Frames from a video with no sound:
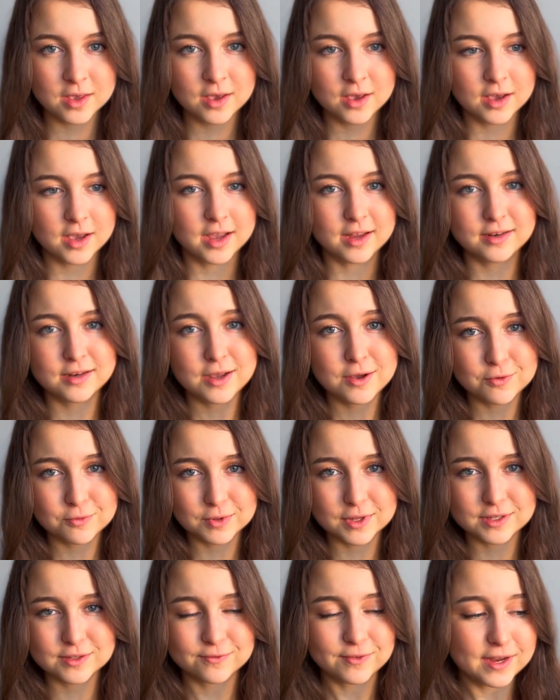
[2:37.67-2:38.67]
And now
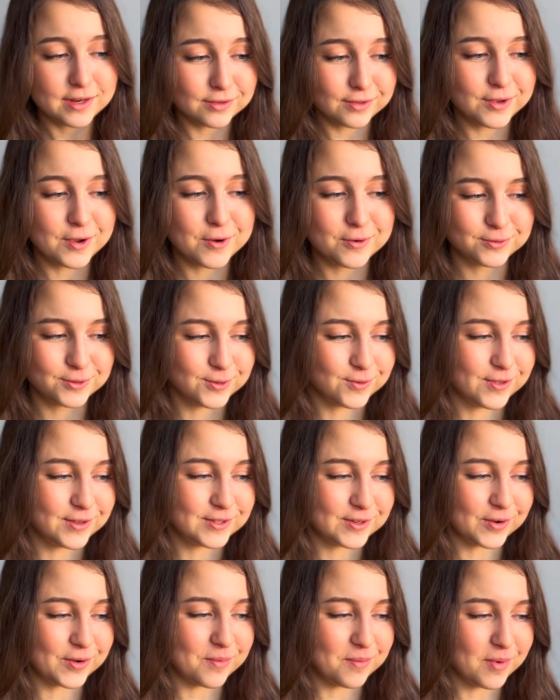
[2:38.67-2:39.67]
let's finally go to
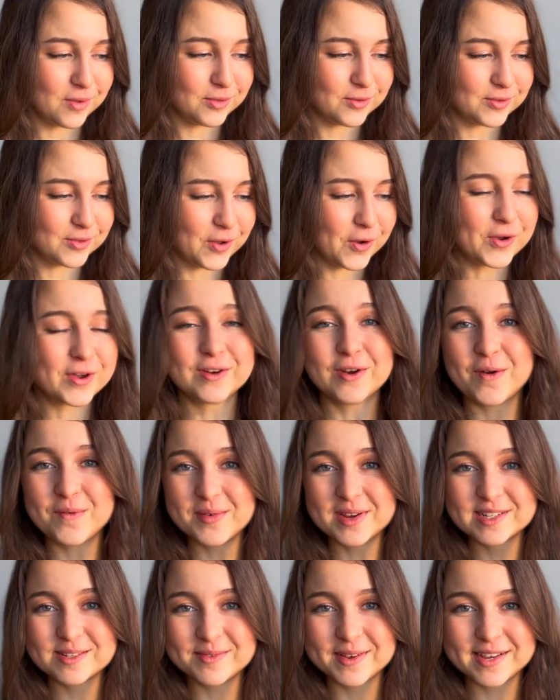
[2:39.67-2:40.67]
the
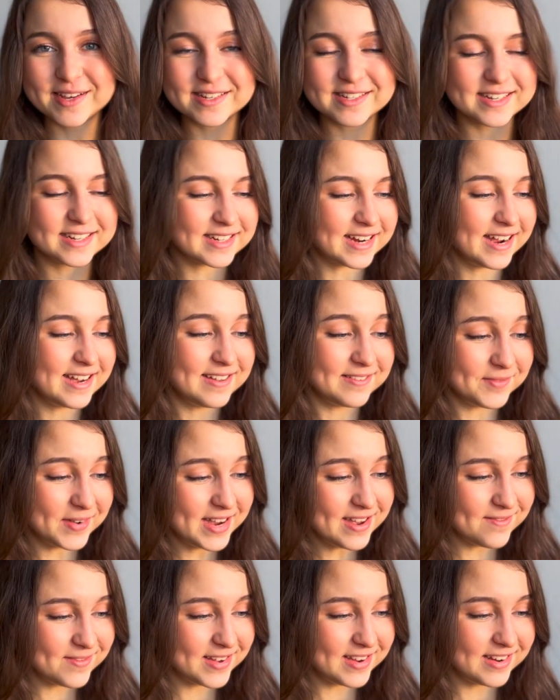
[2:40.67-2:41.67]
tokenomics, because in
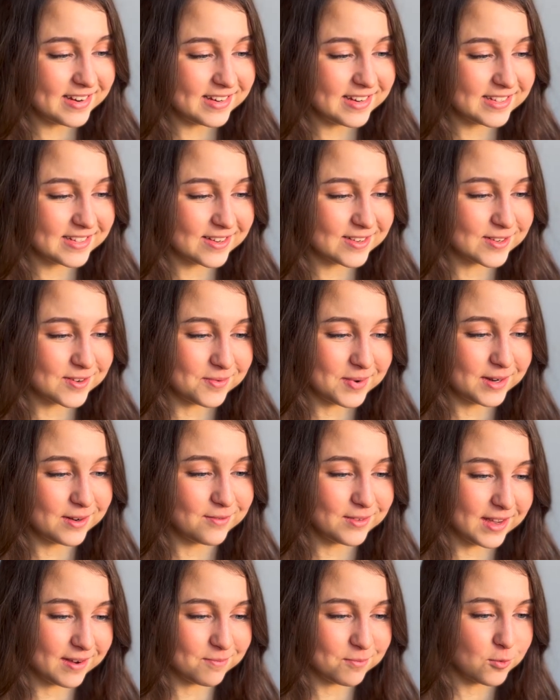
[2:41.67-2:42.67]
my opinion, it's also one
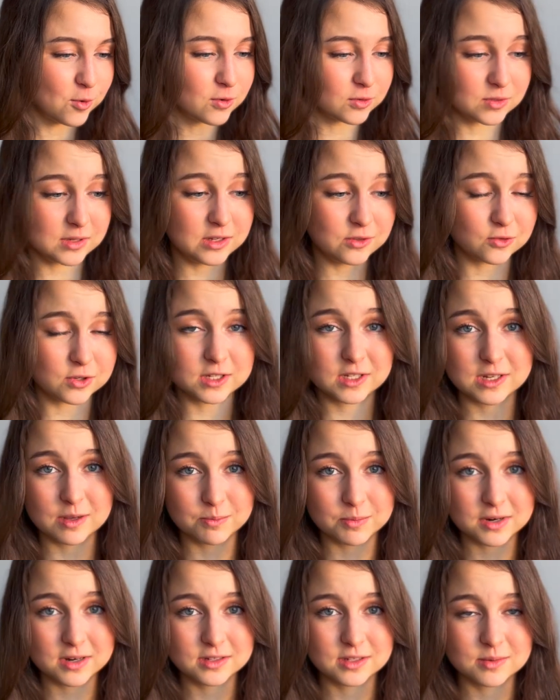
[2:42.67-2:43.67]
of the most
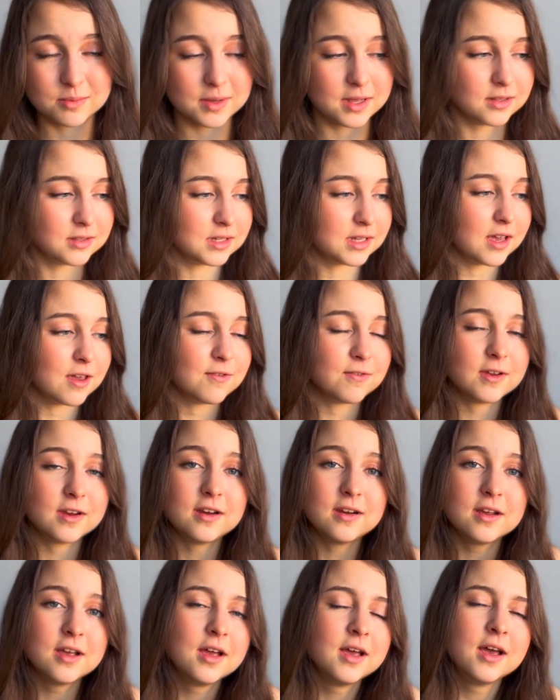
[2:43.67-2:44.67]
interesting parts about
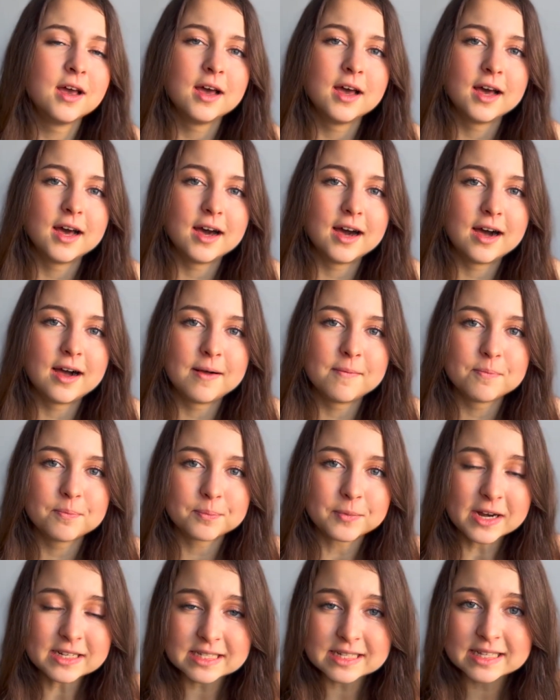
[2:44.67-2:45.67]
ZKFair.
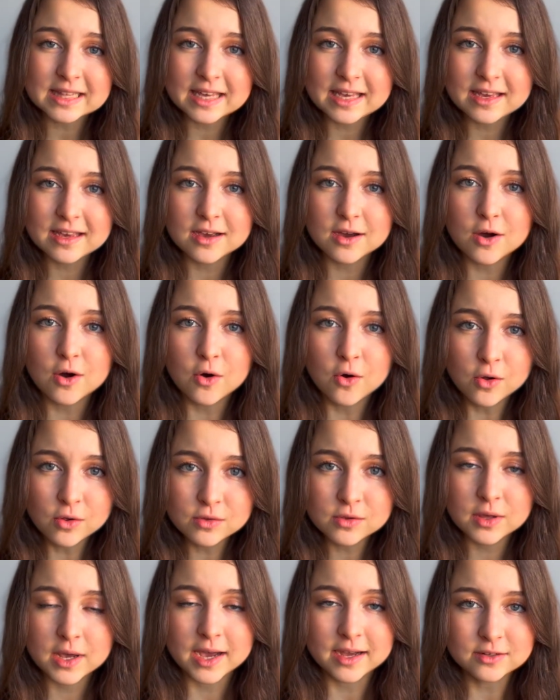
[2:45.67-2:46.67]
Practically
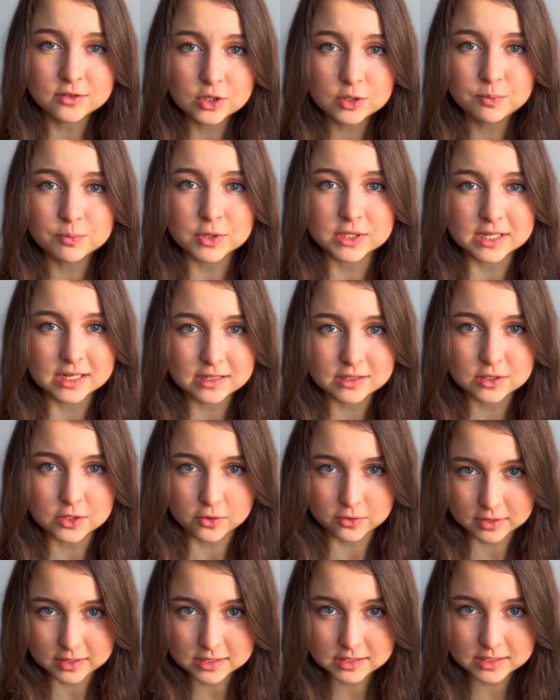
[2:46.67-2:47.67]
all 100%
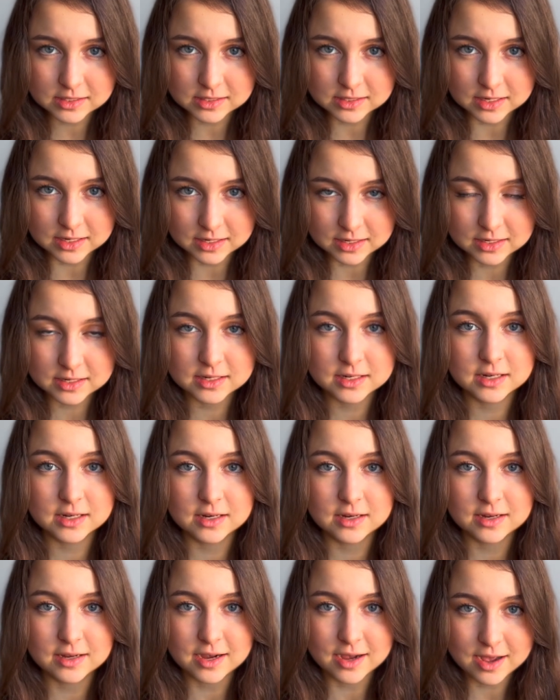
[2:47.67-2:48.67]
tokens
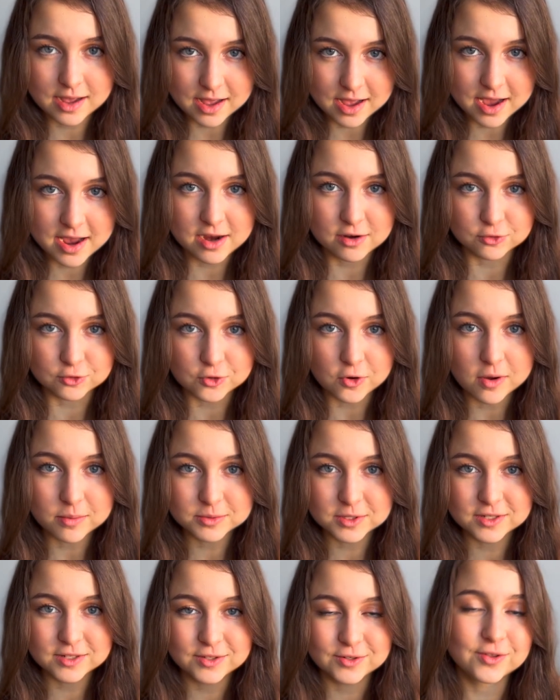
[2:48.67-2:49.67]
are
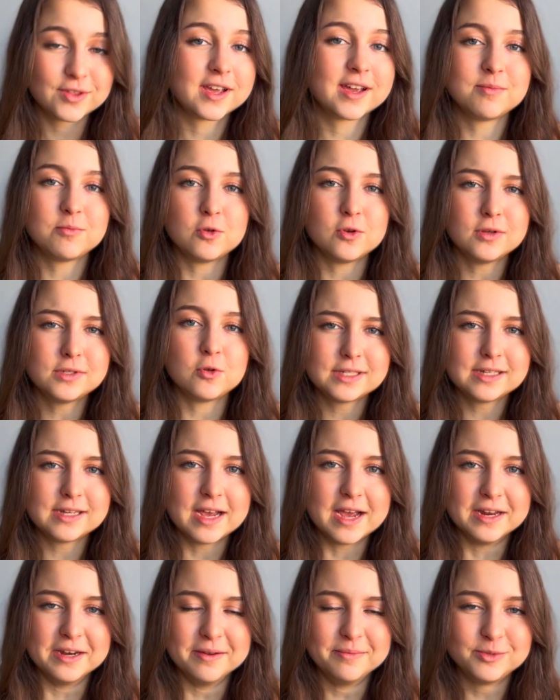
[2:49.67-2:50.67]
airdropped to the
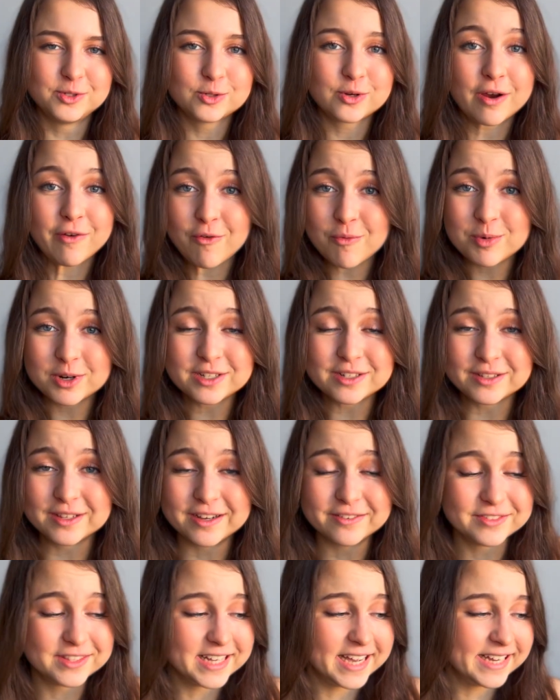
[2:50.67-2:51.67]
community, and I'm sure everybody
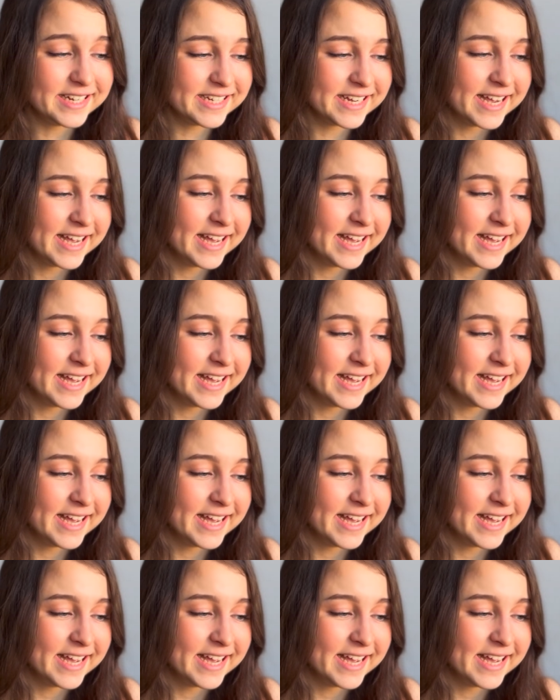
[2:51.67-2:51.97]
loved that.